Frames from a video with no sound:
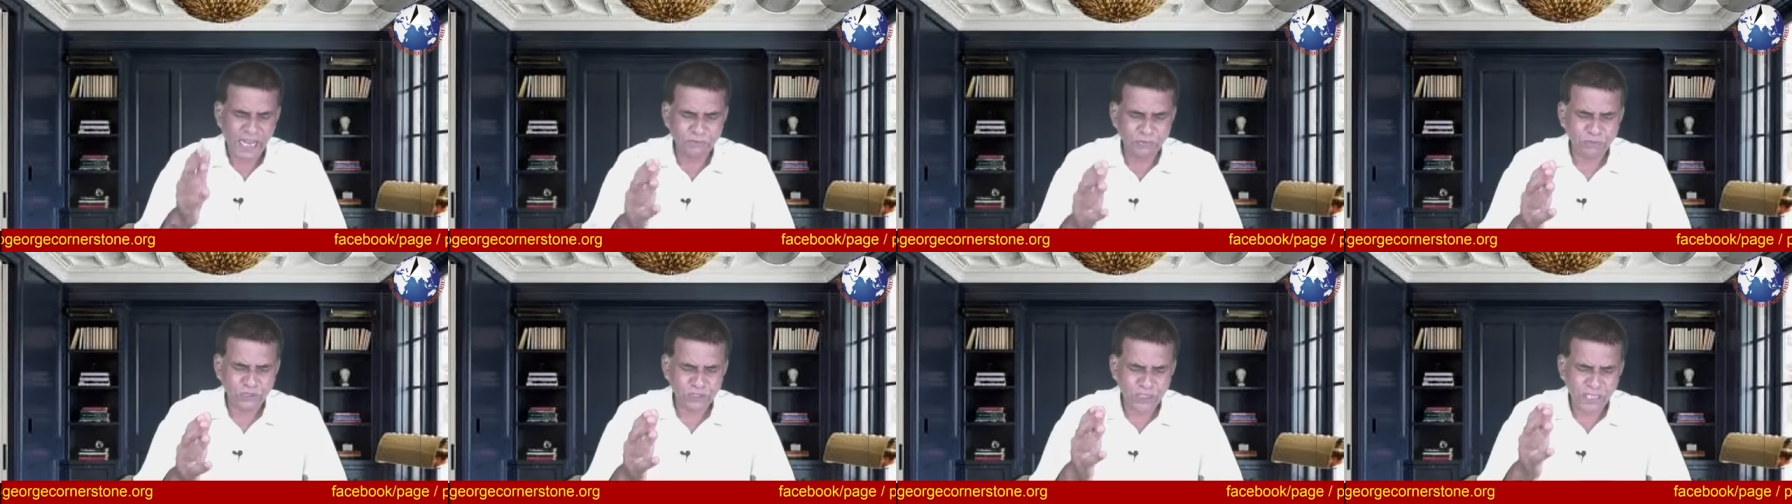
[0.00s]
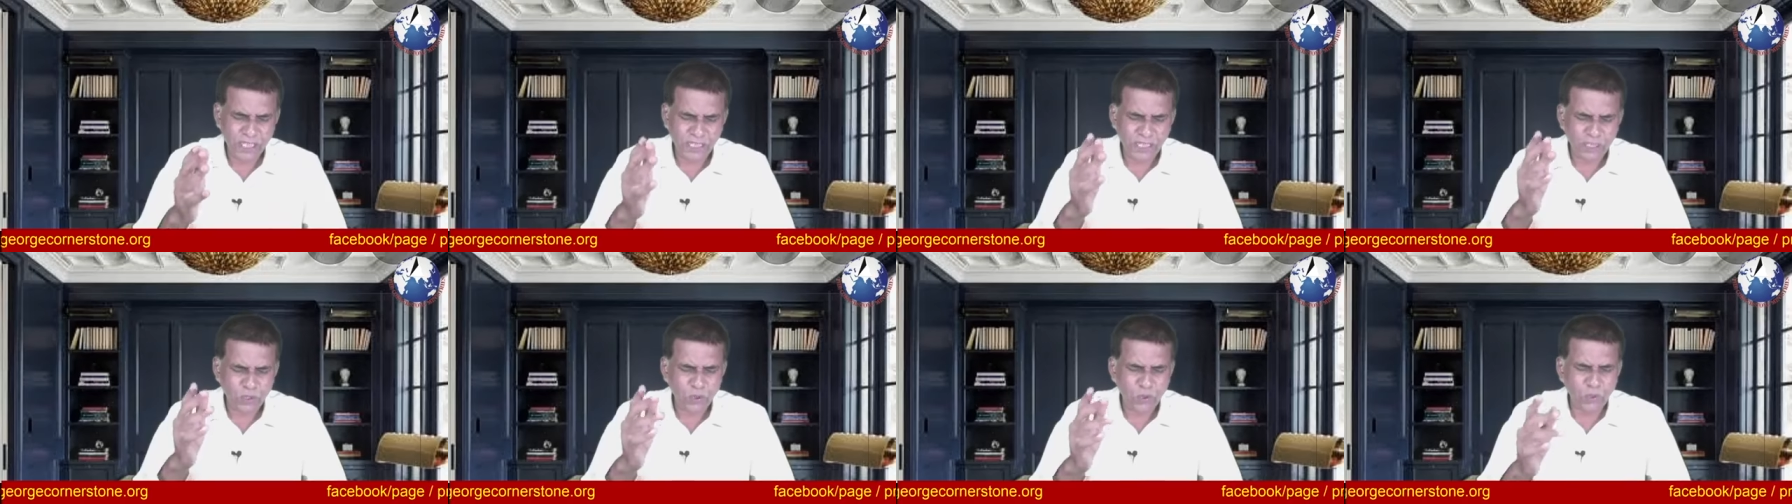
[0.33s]
i am
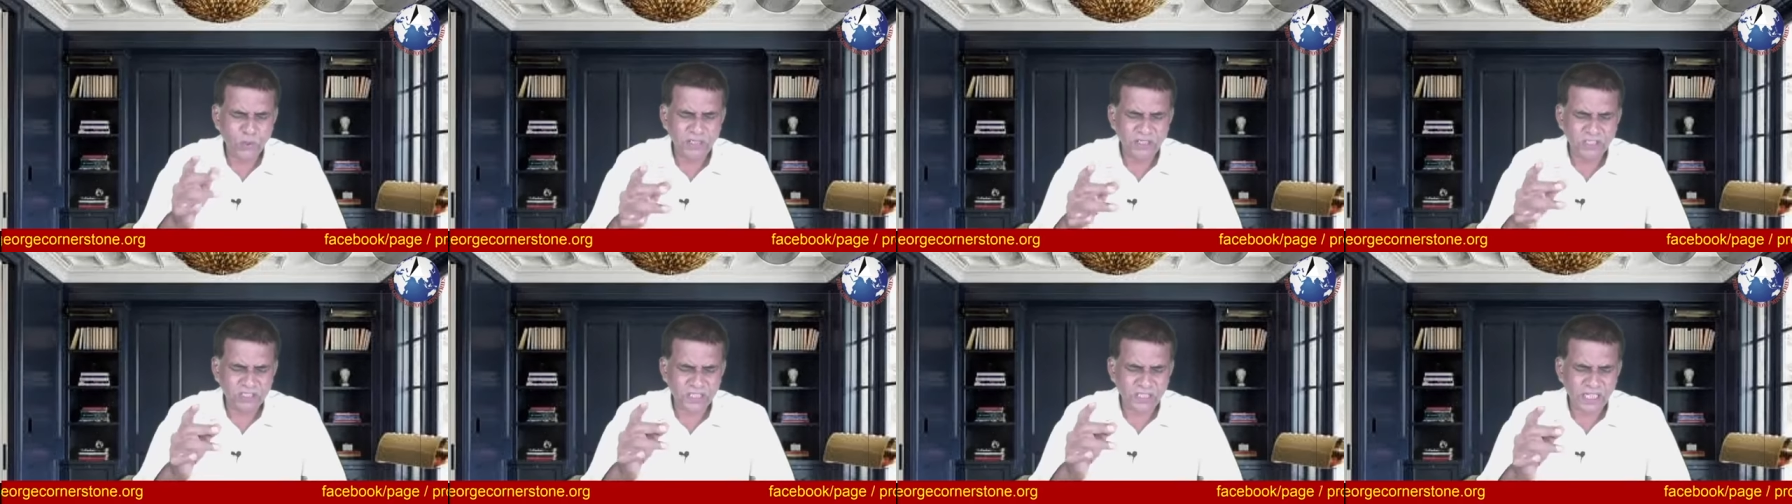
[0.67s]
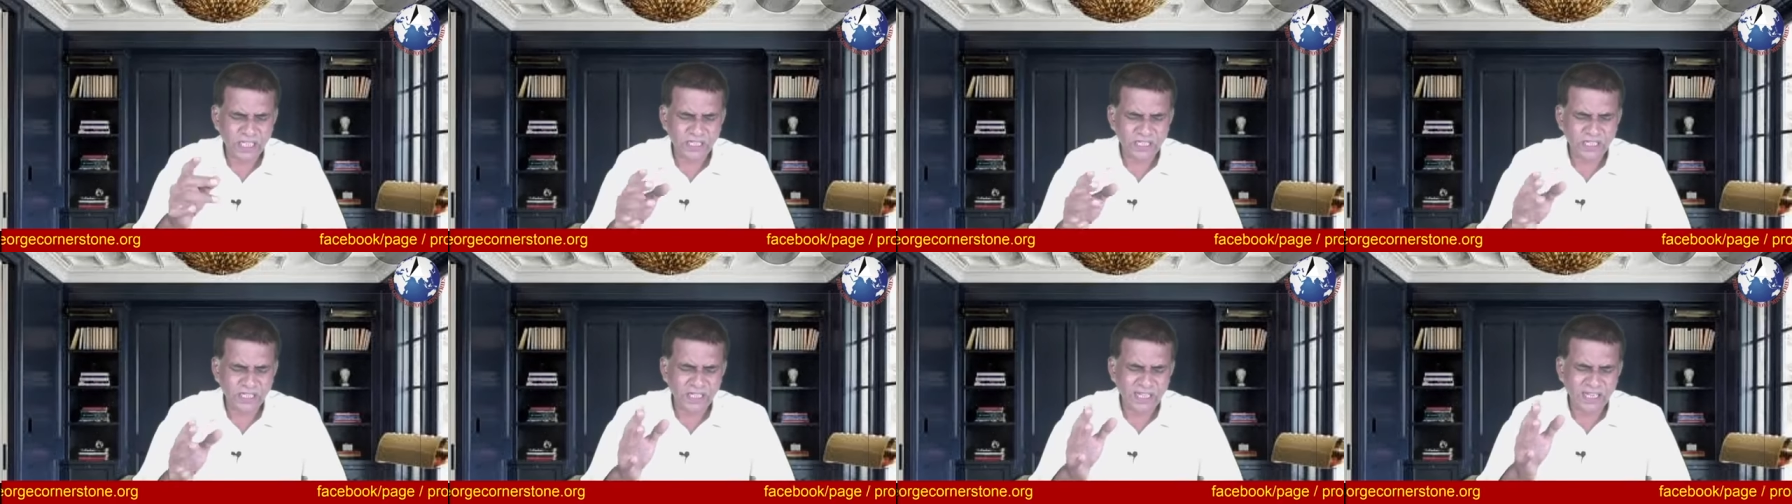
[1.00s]
saying you will
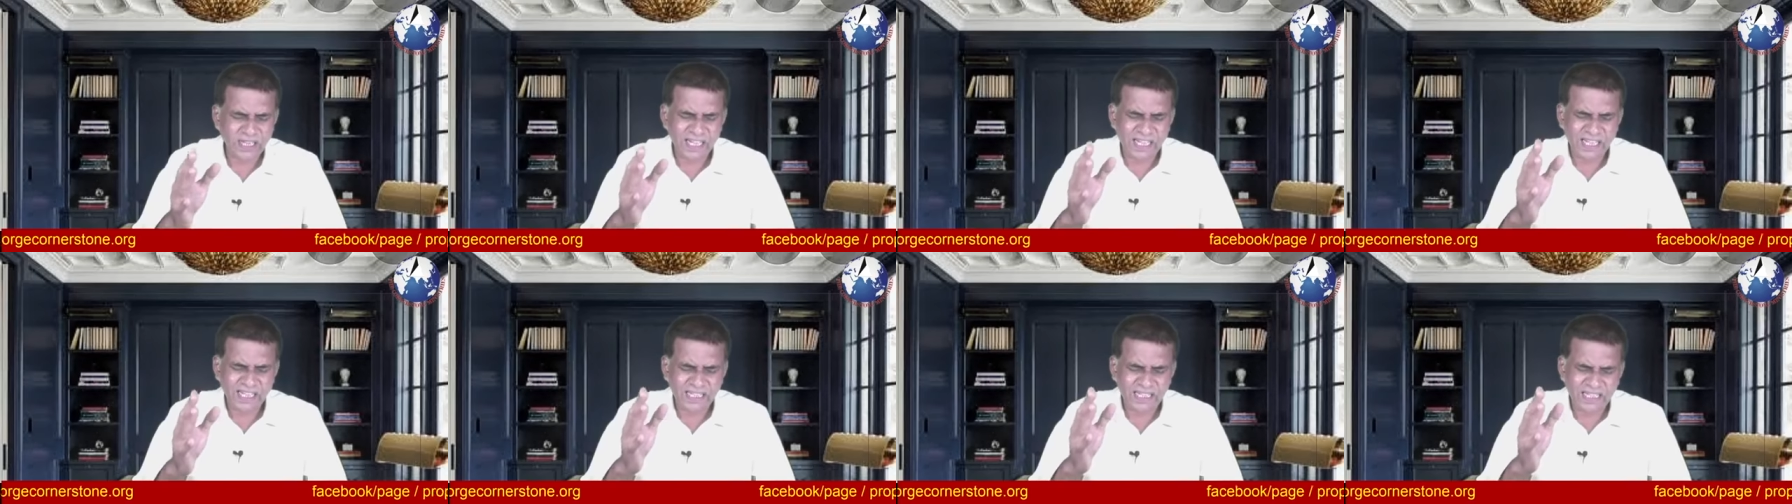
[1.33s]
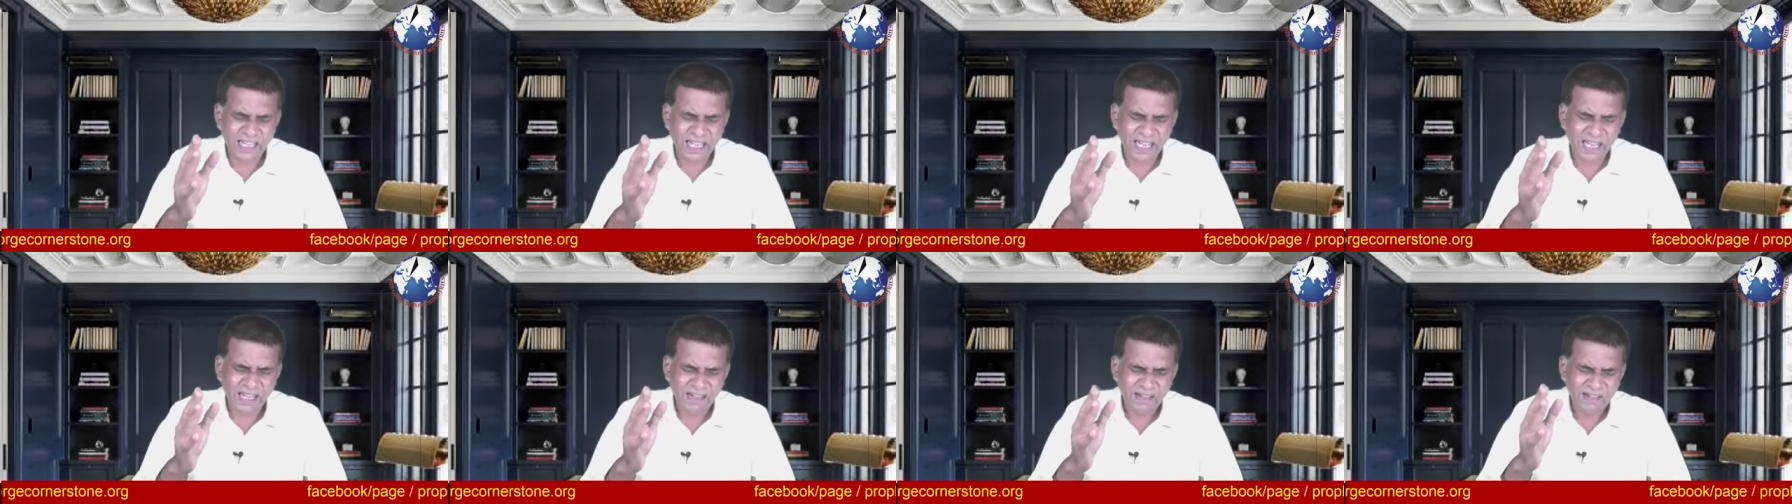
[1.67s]
settle in
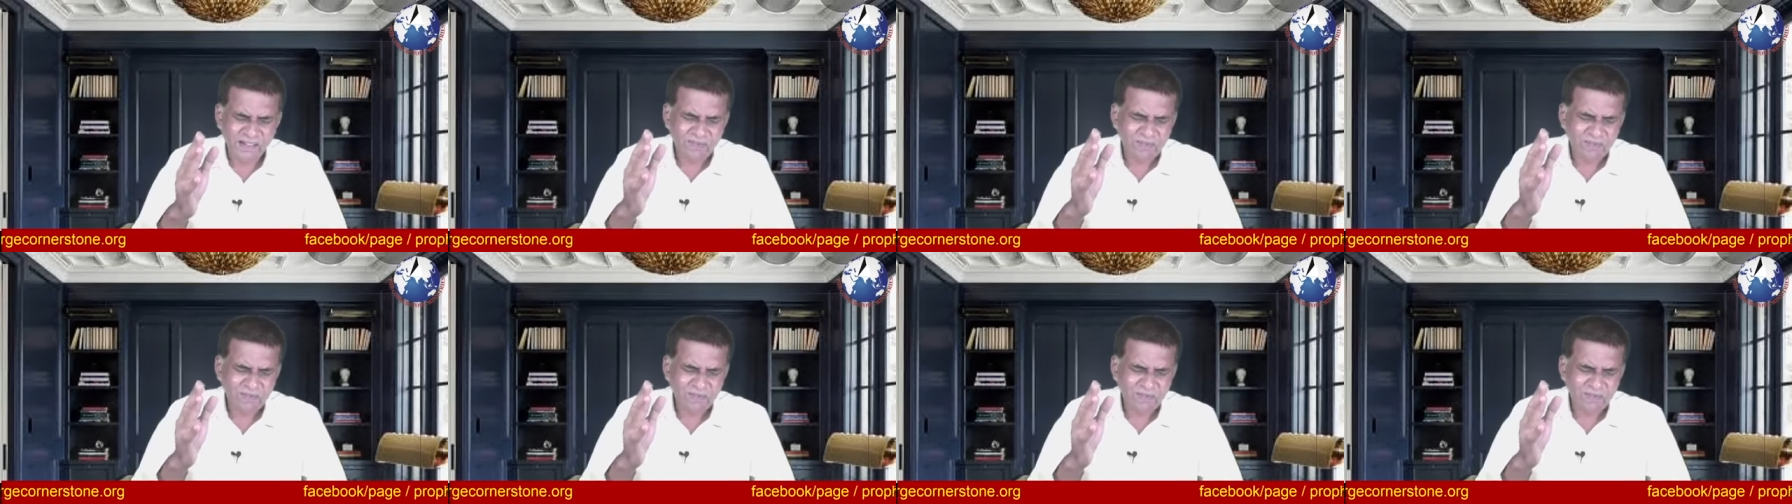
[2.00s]
the